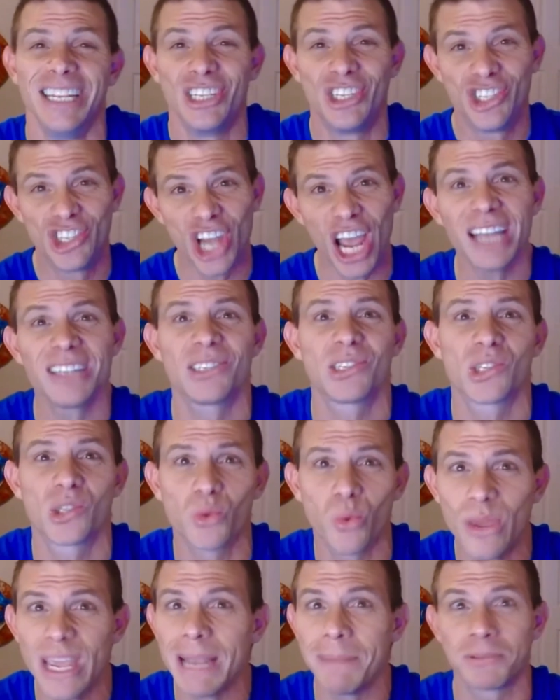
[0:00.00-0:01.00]
Jet
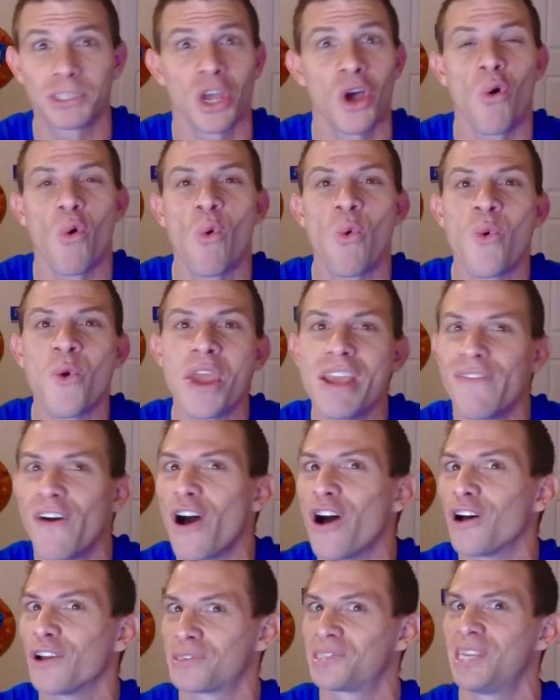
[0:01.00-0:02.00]
sweeps. We've
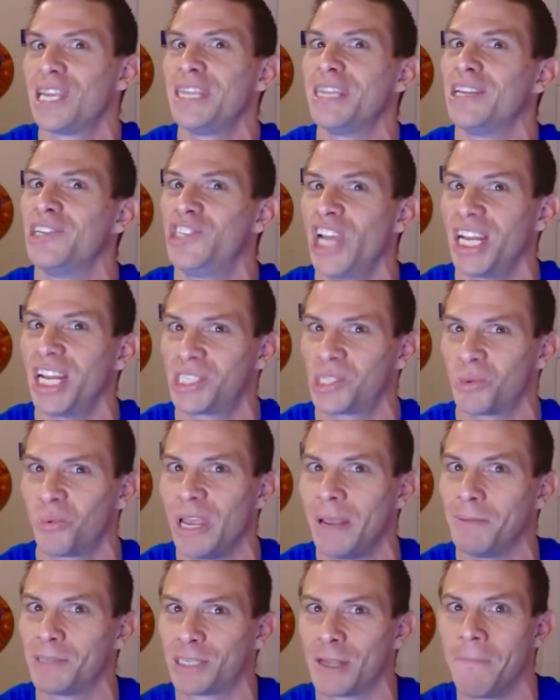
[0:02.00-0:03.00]
all seen the jet
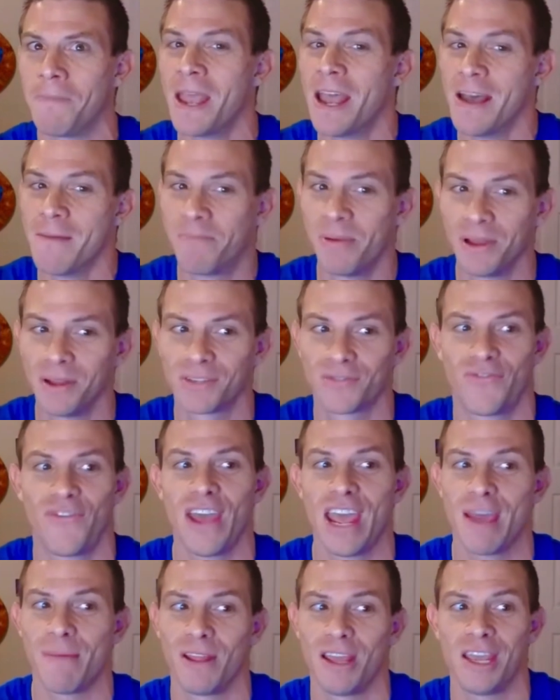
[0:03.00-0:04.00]
sweeps. Bills
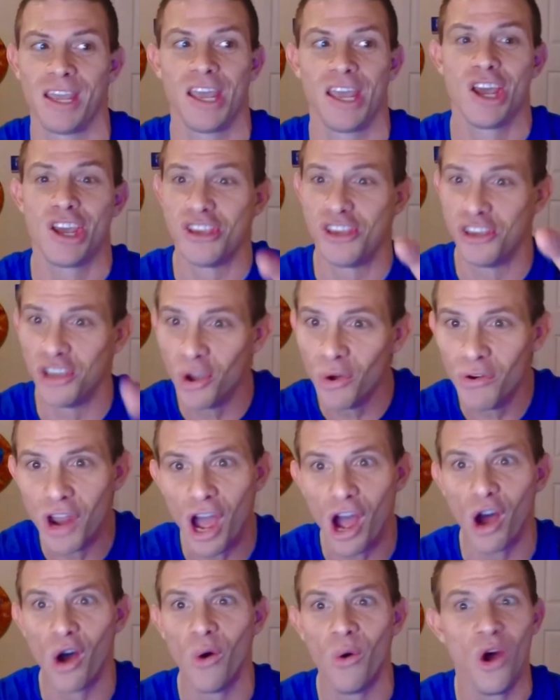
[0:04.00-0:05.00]
family, you
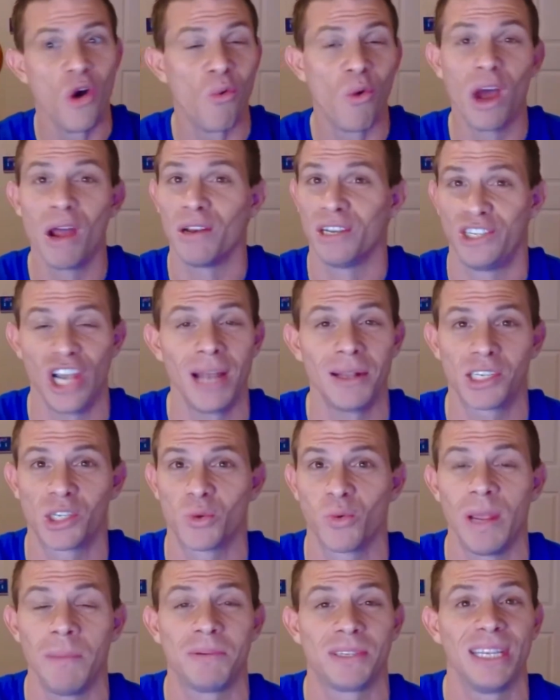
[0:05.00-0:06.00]
know what jet
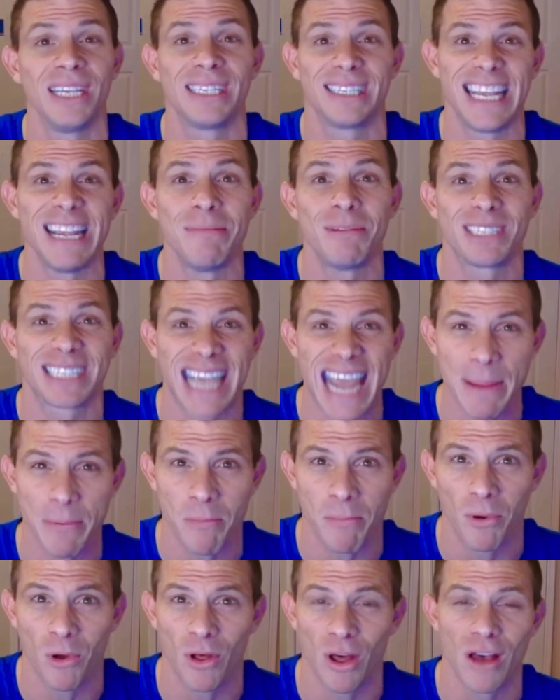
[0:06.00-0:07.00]
sweeps this team is
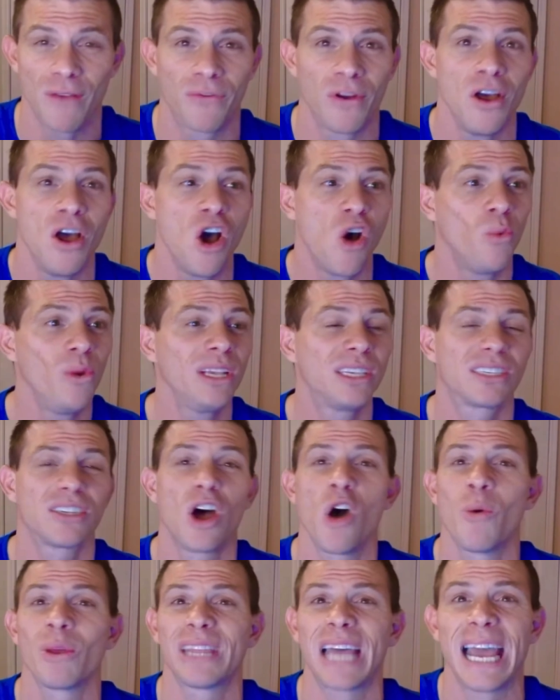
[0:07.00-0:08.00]
capable of. We
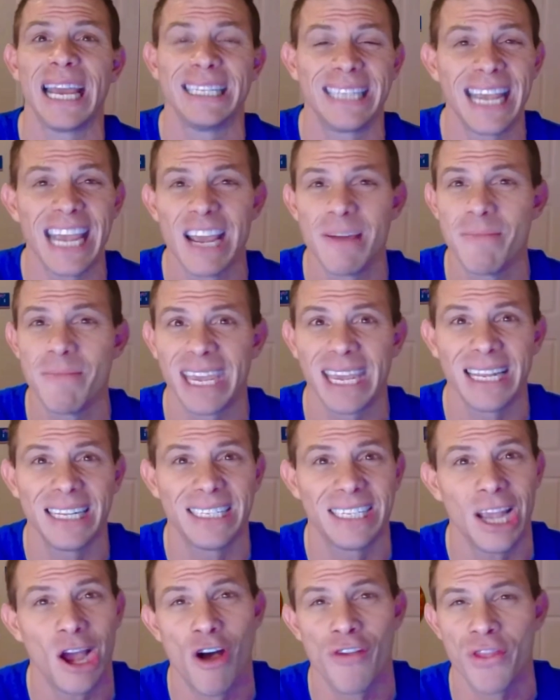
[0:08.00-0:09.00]
saw it with Isaiah
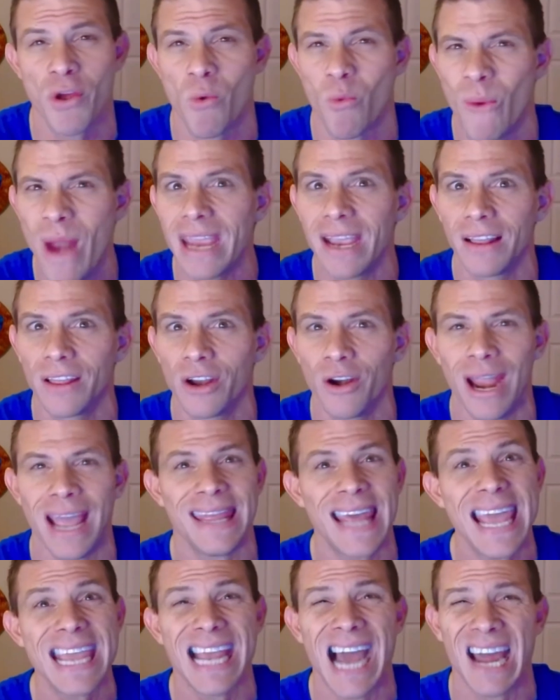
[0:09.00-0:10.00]
McKenzie on the regular,
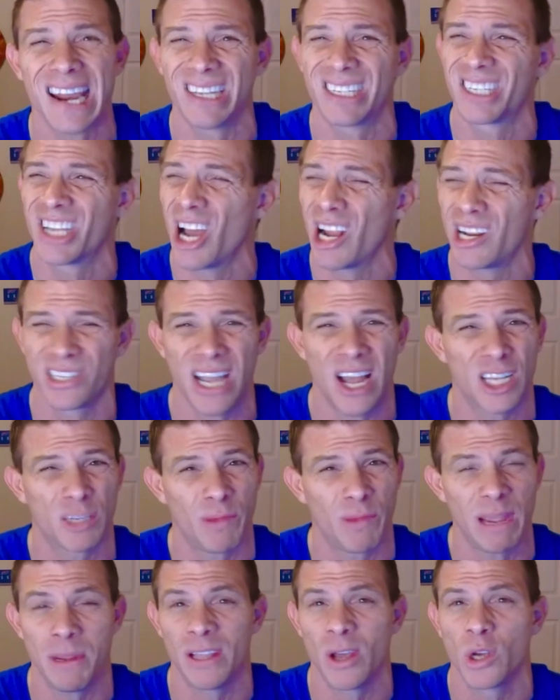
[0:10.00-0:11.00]
and they got us
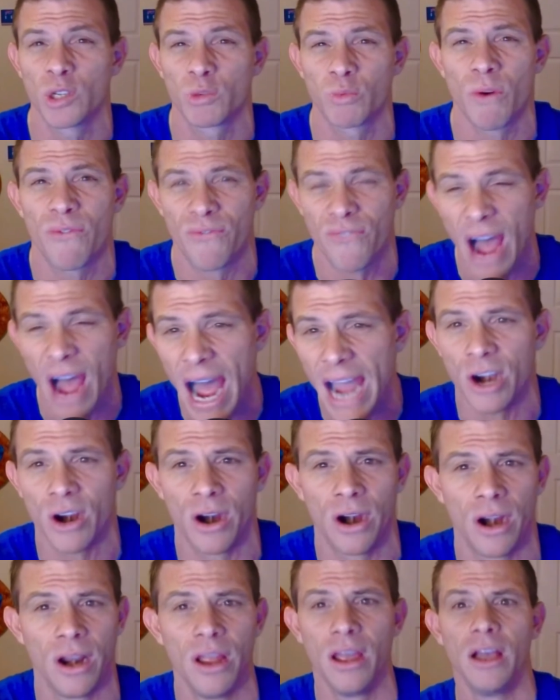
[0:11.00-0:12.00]
touchdowns, baby. Those were
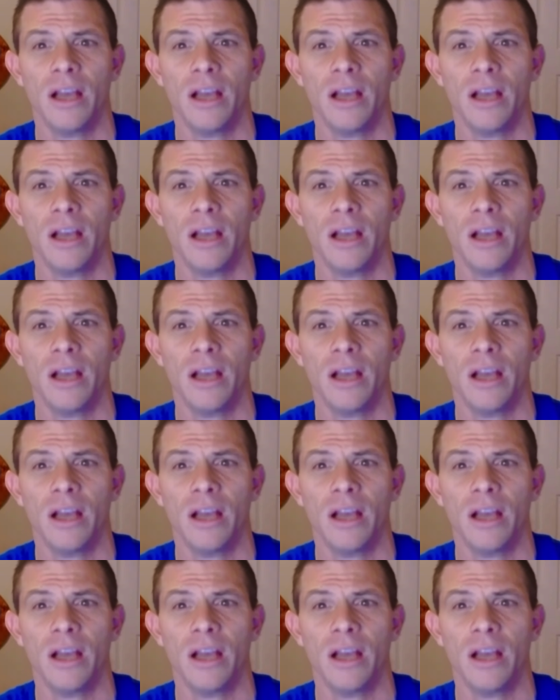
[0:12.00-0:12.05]
fire.